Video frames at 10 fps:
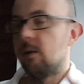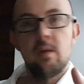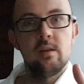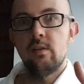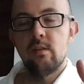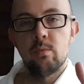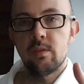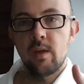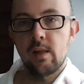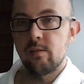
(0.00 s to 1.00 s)
and I'm like, geez, what
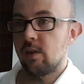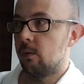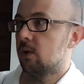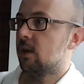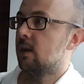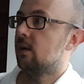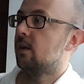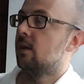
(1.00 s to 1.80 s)
the hell is going on here?